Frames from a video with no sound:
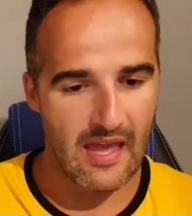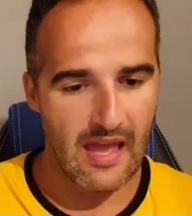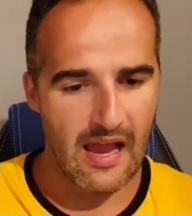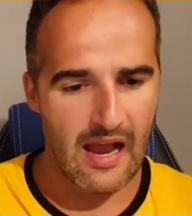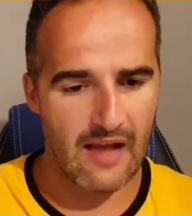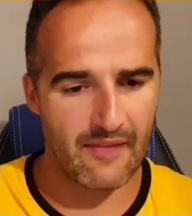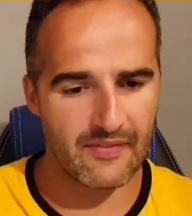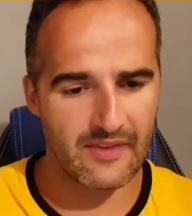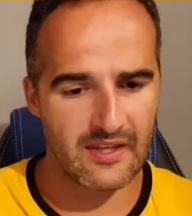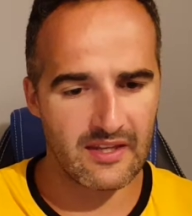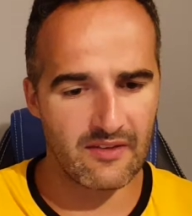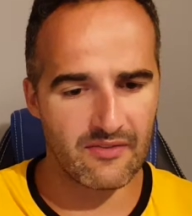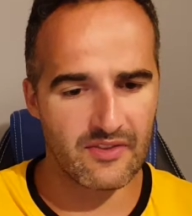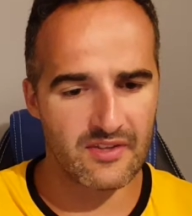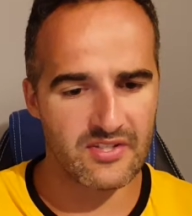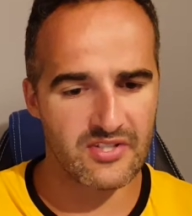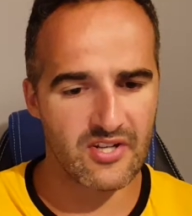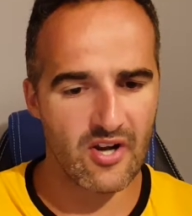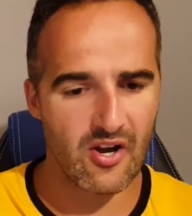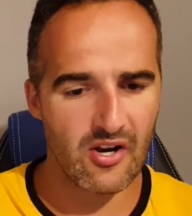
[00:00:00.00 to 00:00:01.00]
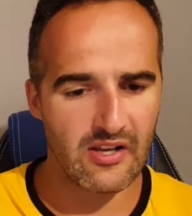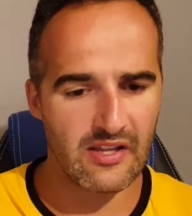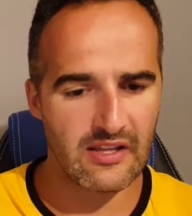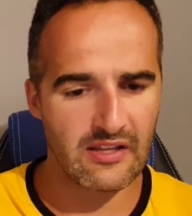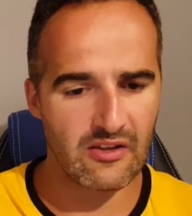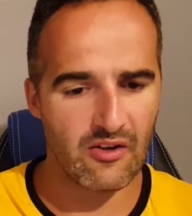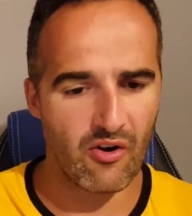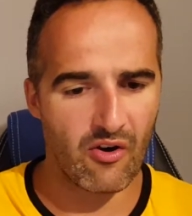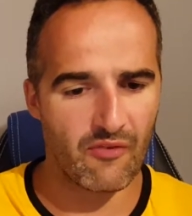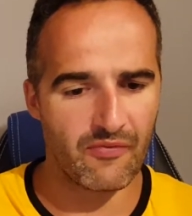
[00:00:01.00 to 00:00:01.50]
And the
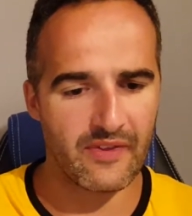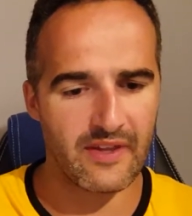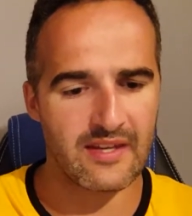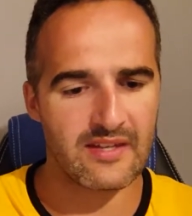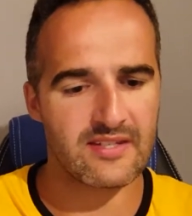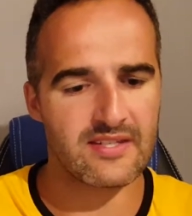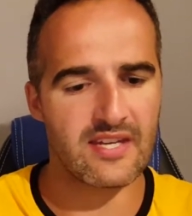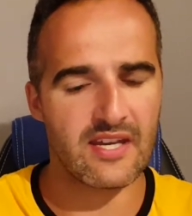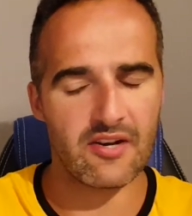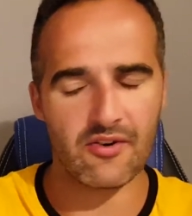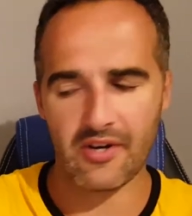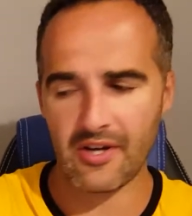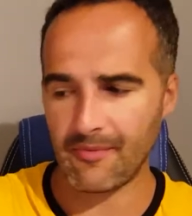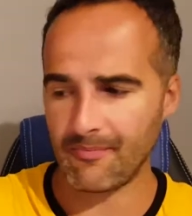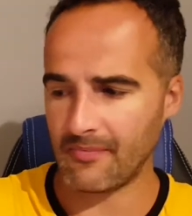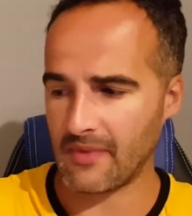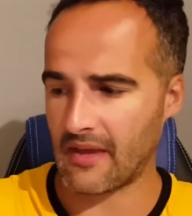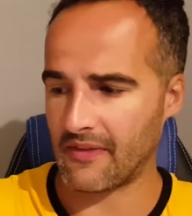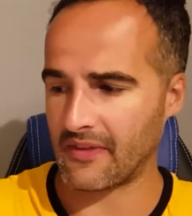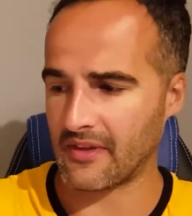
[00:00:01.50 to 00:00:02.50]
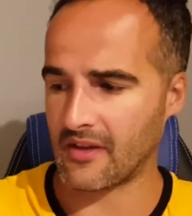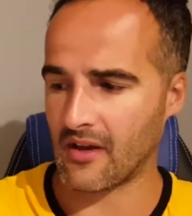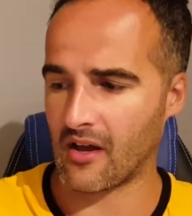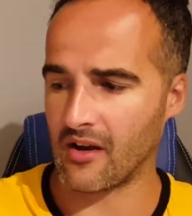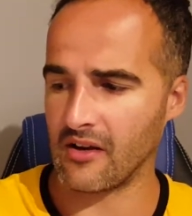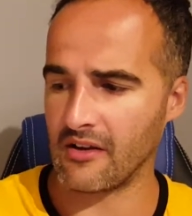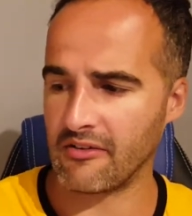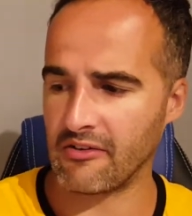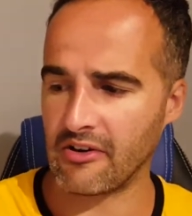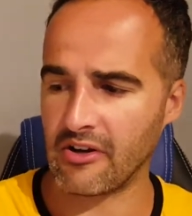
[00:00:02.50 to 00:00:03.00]
styling of the interior and the
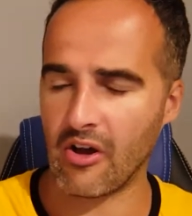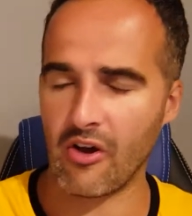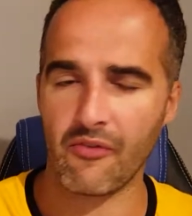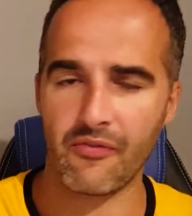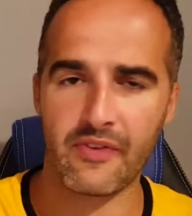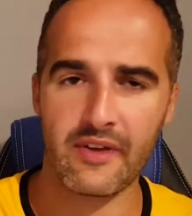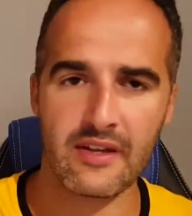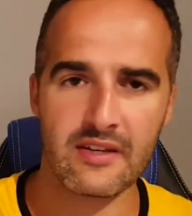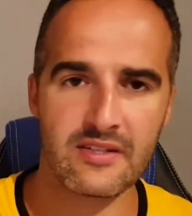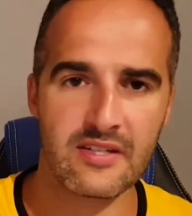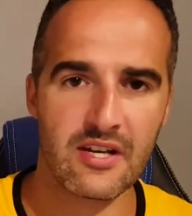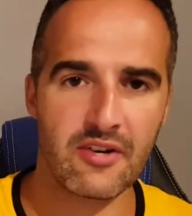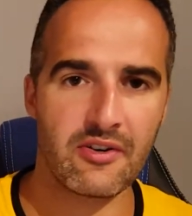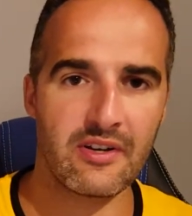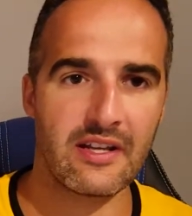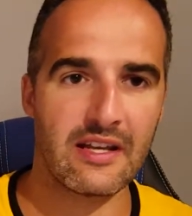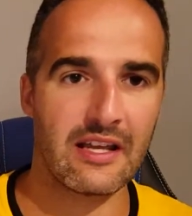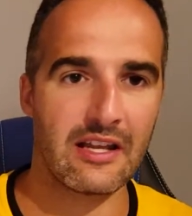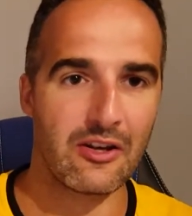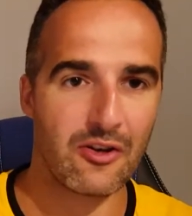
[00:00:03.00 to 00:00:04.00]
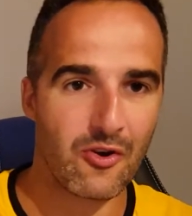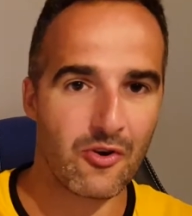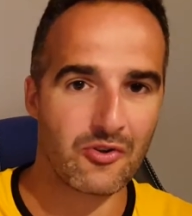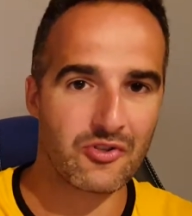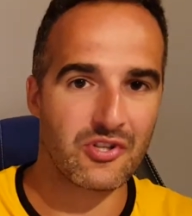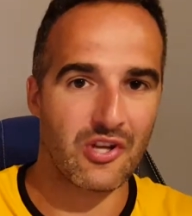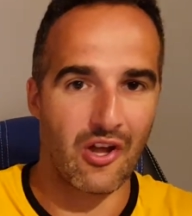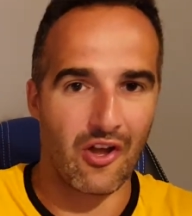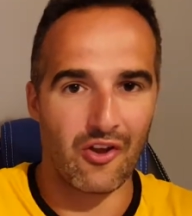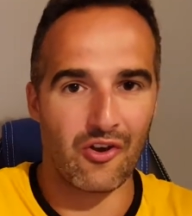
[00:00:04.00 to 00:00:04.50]
colouring of the interior, it
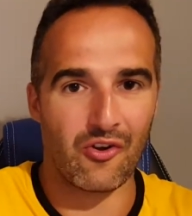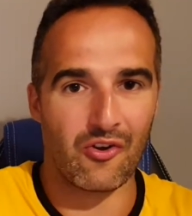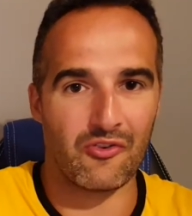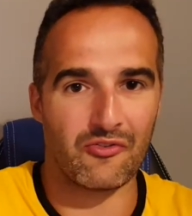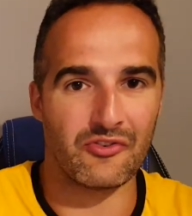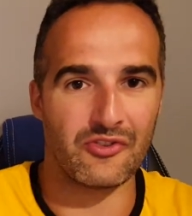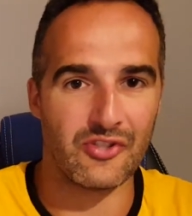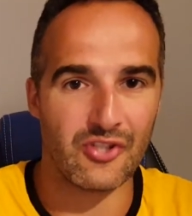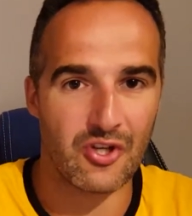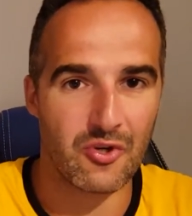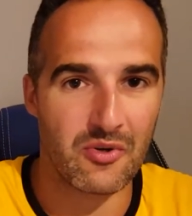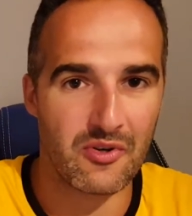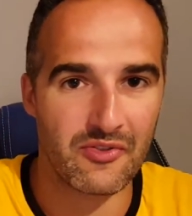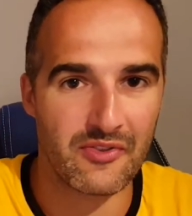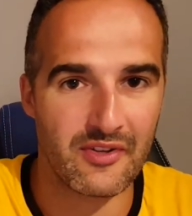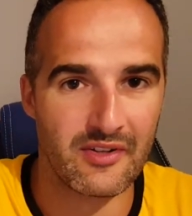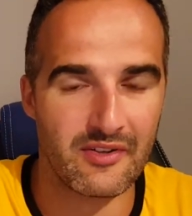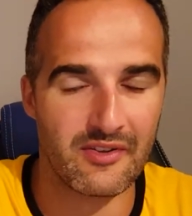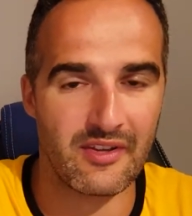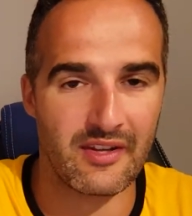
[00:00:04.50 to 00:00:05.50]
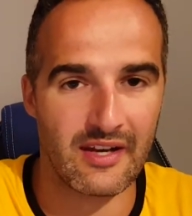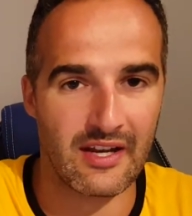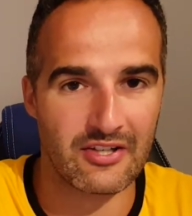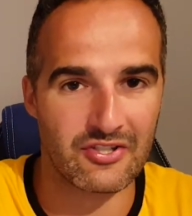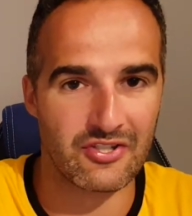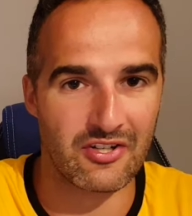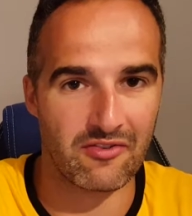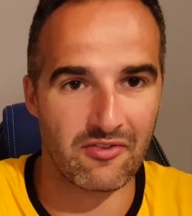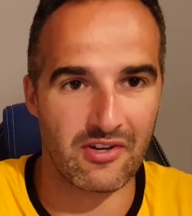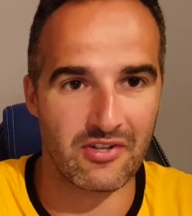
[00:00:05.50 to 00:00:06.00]
looked a lot newer than the Next
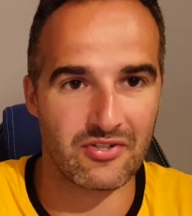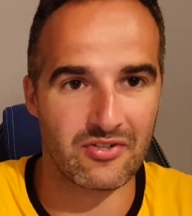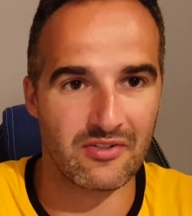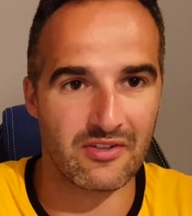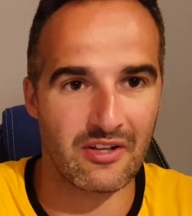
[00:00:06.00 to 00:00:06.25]
Generation.